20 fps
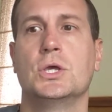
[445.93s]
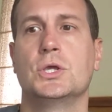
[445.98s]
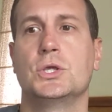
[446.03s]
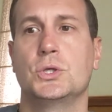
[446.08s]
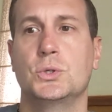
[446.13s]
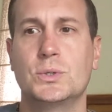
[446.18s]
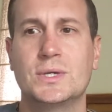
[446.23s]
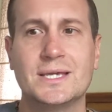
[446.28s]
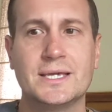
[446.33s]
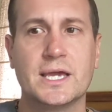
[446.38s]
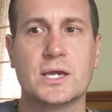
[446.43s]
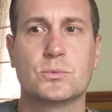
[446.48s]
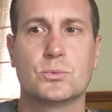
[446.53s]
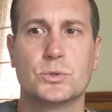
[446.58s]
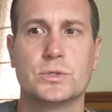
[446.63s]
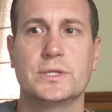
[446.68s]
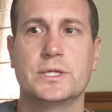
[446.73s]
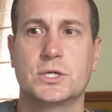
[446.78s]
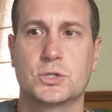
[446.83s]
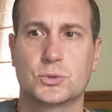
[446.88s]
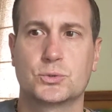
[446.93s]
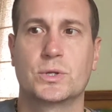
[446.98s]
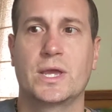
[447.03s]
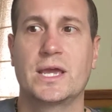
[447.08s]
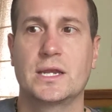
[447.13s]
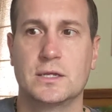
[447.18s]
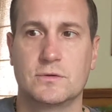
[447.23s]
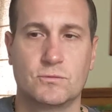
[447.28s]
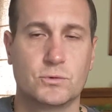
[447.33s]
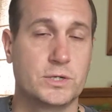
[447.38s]
You can get really
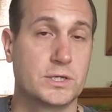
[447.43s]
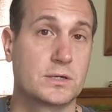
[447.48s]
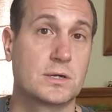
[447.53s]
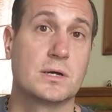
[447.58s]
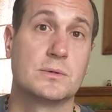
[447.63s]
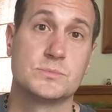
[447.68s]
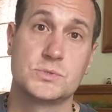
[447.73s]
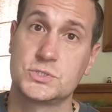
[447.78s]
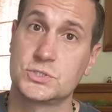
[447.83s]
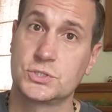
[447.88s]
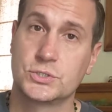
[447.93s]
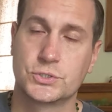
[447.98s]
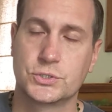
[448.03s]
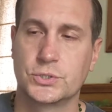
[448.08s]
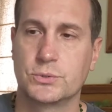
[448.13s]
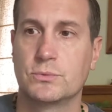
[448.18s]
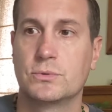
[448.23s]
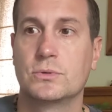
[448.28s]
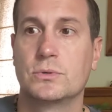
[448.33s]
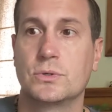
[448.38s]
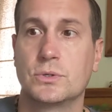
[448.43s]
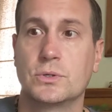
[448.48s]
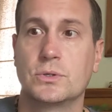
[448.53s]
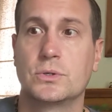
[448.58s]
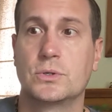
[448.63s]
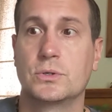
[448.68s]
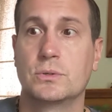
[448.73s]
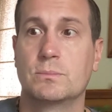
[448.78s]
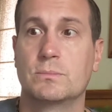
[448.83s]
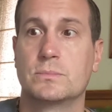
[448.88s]
creative when it comes
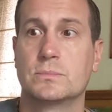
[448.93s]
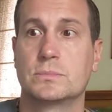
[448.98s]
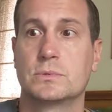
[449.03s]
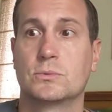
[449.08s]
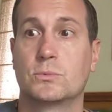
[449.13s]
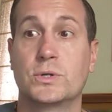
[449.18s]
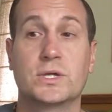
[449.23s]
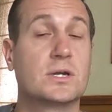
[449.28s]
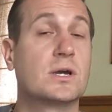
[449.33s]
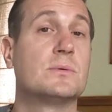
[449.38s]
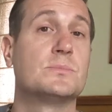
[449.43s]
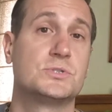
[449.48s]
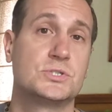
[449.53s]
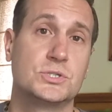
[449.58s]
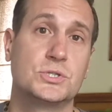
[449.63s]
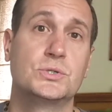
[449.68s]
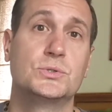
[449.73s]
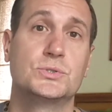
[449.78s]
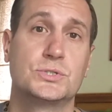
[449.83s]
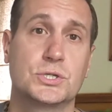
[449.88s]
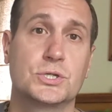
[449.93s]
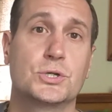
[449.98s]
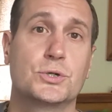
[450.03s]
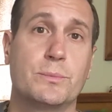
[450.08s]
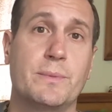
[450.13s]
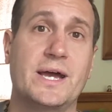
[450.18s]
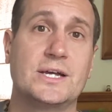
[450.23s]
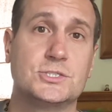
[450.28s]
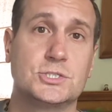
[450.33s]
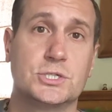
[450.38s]
to using your
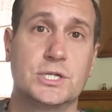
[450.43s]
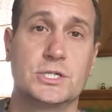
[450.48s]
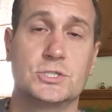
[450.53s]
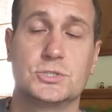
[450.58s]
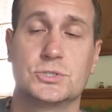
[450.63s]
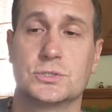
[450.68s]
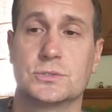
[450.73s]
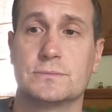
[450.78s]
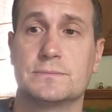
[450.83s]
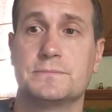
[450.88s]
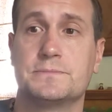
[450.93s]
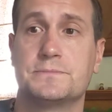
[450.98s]
imagination.